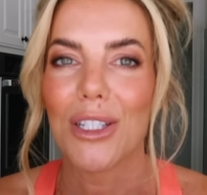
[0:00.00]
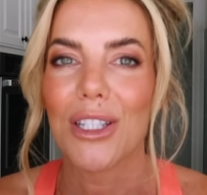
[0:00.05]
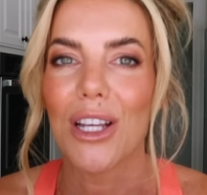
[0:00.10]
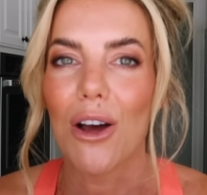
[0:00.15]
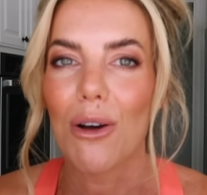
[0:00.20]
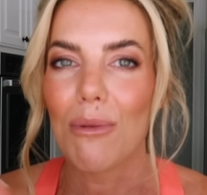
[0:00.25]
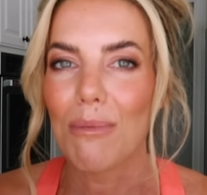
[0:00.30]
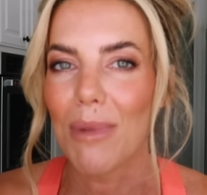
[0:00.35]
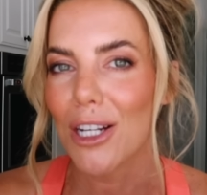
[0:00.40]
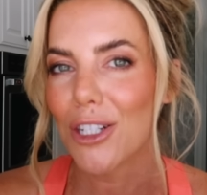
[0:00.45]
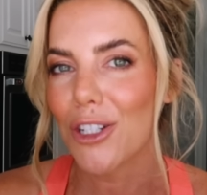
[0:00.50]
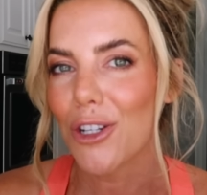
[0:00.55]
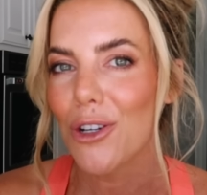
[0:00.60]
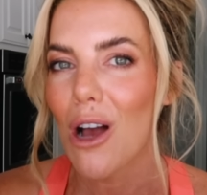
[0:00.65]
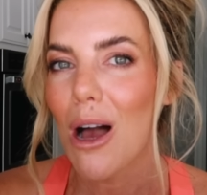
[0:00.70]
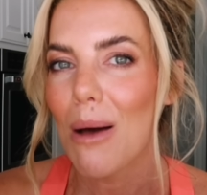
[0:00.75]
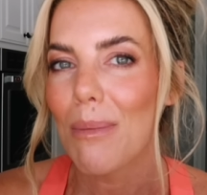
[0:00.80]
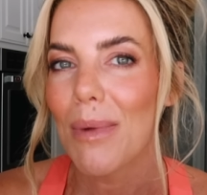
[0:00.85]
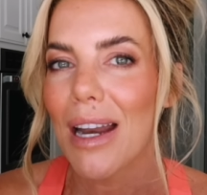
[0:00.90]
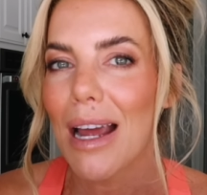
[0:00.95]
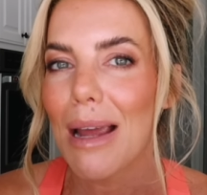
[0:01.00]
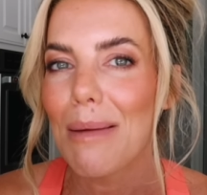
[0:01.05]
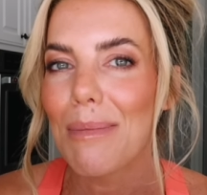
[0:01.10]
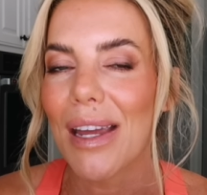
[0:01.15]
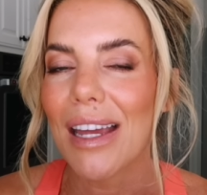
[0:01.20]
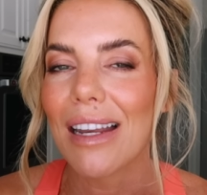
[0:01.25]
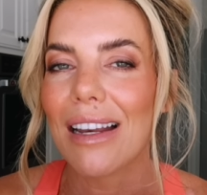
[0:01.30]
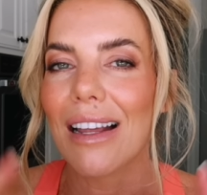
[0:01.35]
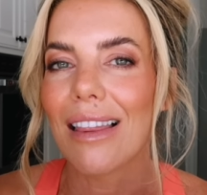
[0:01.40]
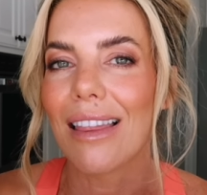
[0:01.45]
So make sure you comment I'm
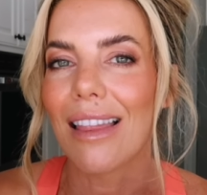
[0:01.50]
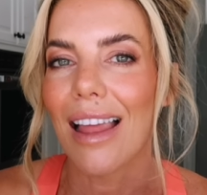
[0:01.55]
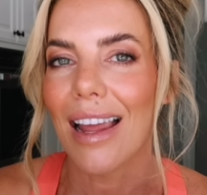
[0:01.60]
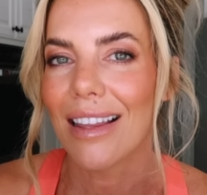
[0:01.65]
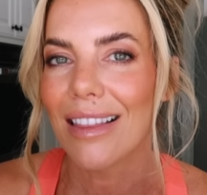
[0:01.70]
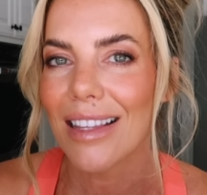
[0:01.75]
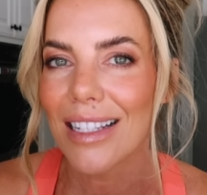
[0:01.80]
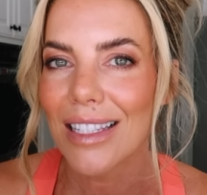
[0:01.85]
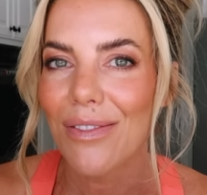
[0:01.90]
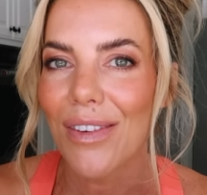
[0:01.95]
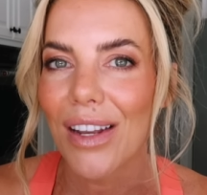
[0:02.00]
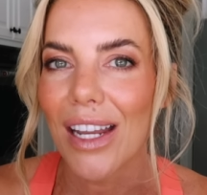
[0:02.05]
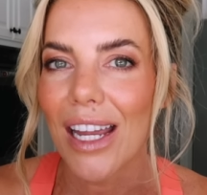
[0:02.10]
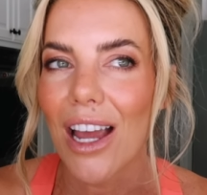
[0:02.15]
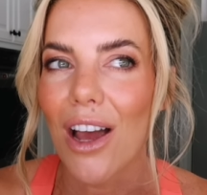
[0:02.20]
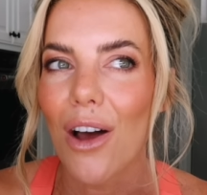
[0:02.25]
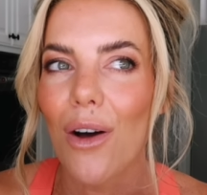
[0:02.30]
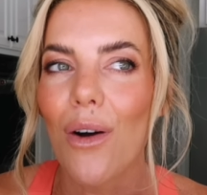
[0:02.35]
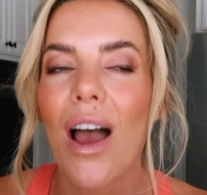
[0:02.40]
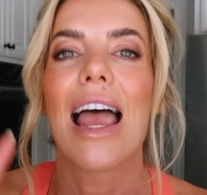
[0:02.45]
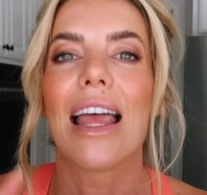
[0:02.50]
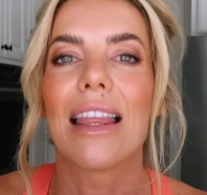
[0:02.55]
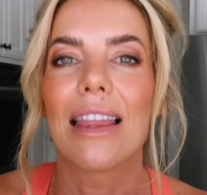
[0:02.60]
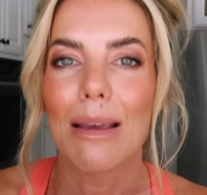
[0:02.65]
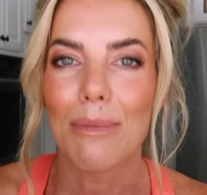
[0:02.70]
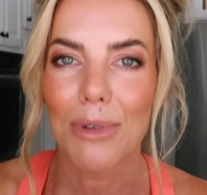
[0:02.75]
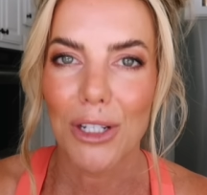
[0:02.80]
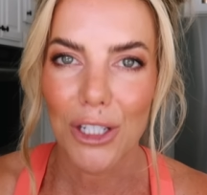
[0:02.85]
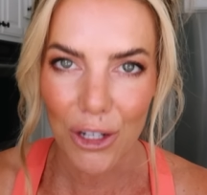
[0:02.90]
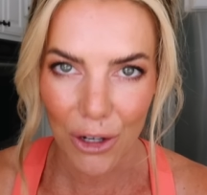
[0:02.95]
in, like this video, and
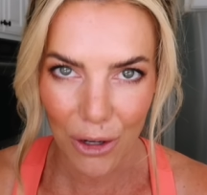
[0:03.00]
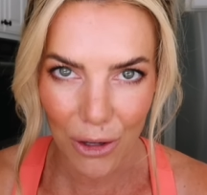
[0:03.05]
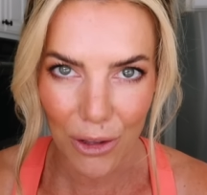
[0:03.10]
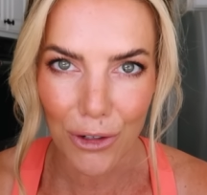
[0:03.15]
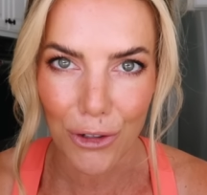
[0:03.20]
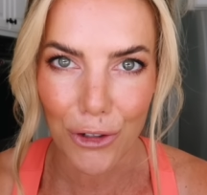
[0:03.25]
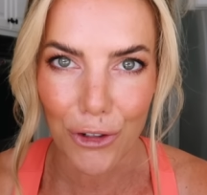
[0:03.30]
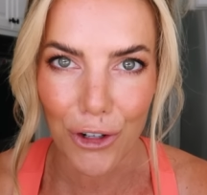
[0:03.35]
let me show you those